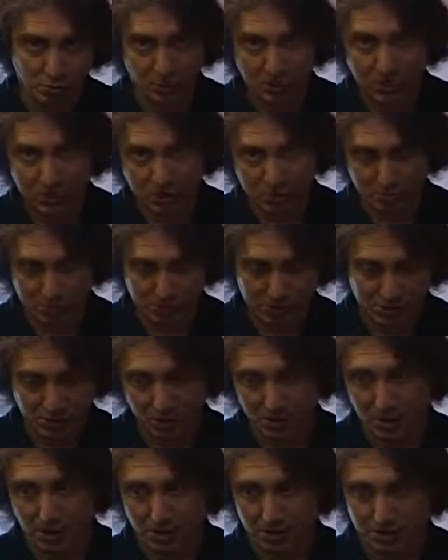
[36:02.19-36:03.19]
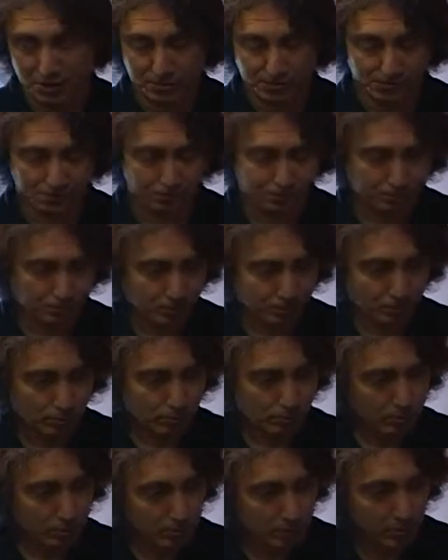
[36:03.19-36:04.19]
Swedish massage,
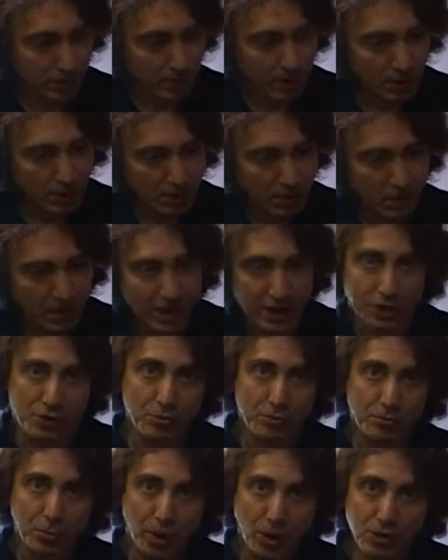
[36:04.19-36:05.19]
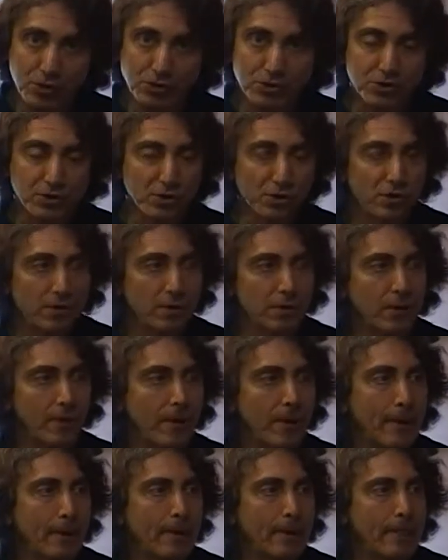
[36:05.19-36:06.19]
acupuncture.
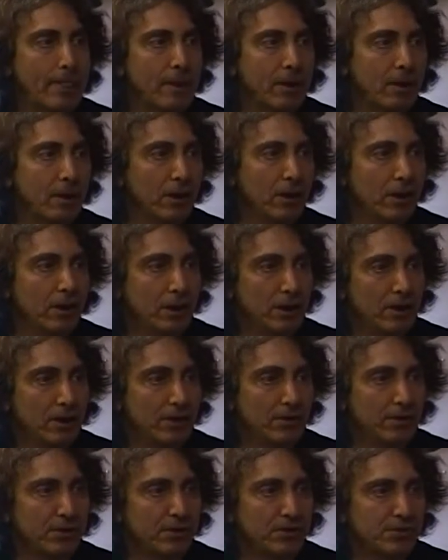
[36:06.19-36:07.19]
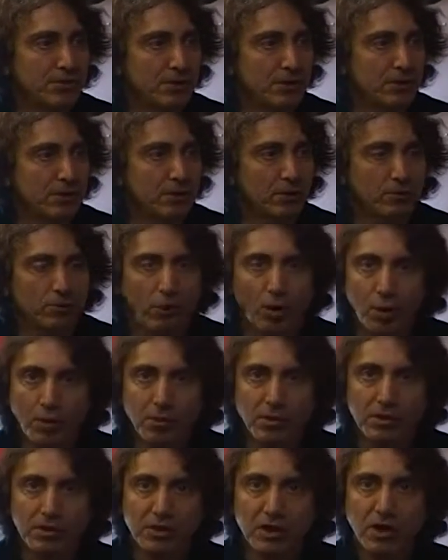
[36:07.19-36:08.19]
Uh, there's uh,
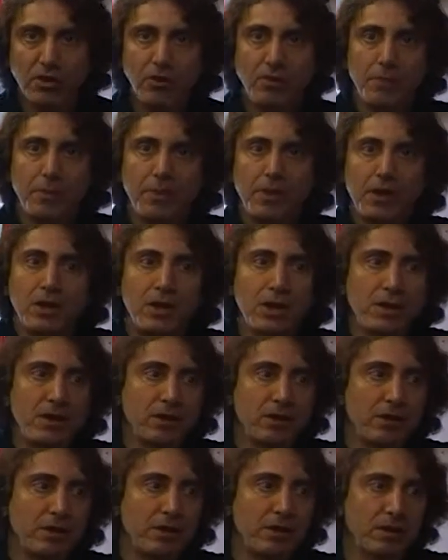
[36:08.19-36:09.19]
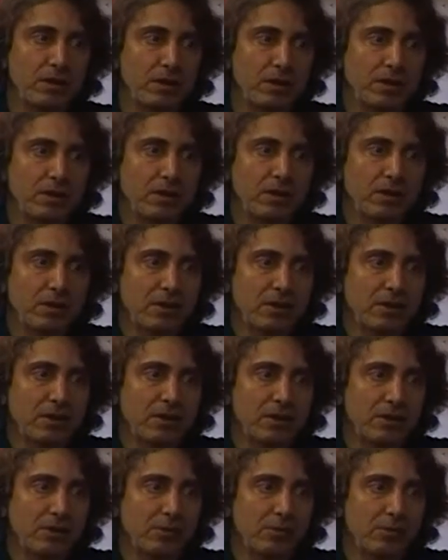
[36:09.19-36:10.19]
aromatherapy,
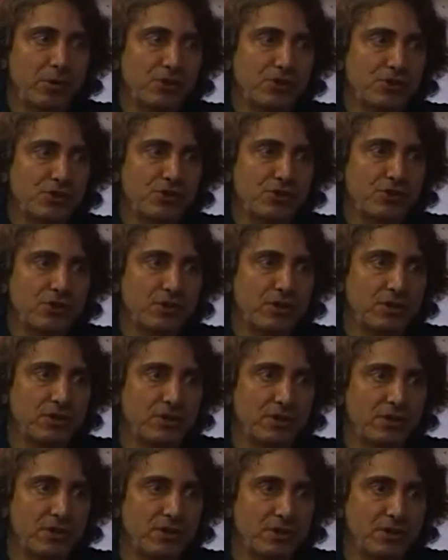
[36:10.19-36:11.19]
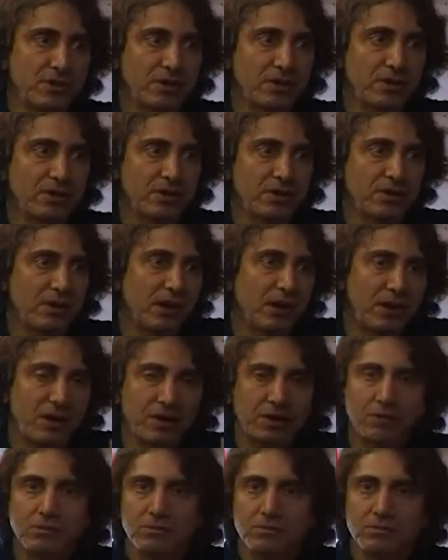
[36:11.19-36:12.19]
which
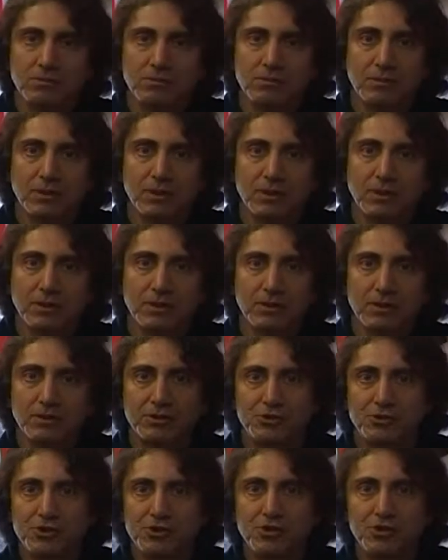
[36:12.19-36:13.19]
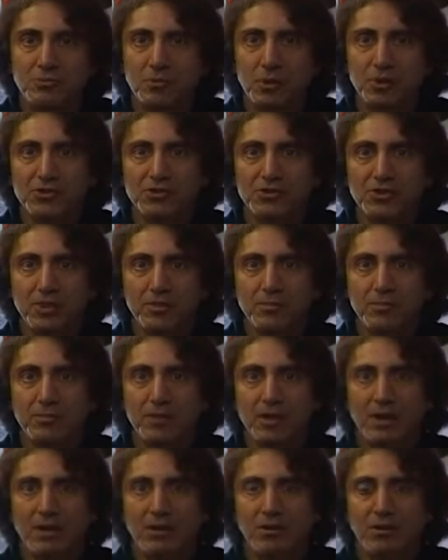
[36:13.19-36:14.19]
I don't know. You just smell
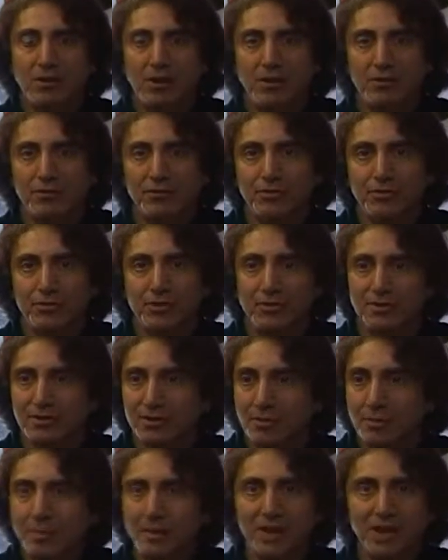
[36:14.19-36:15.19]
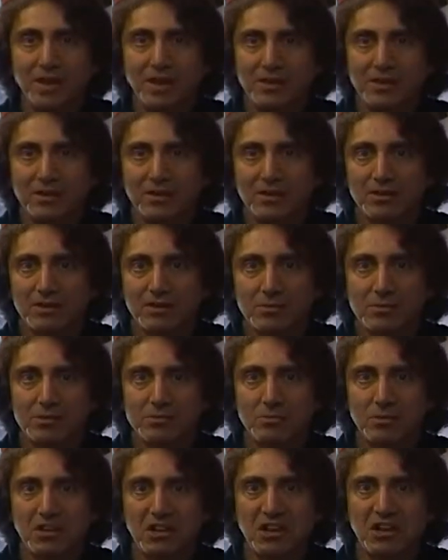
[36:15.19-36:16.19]
something that you love. Could be anything. Could
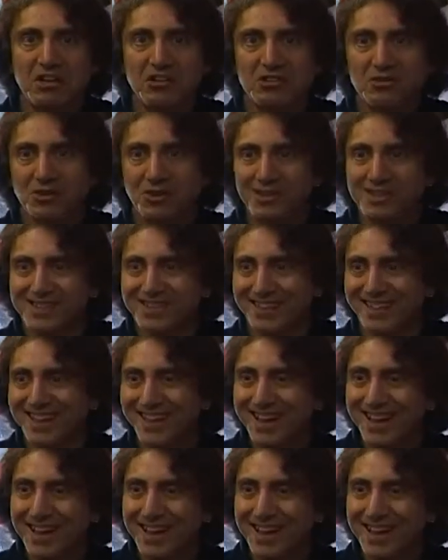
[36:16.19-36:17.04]
be spaghetti sauce.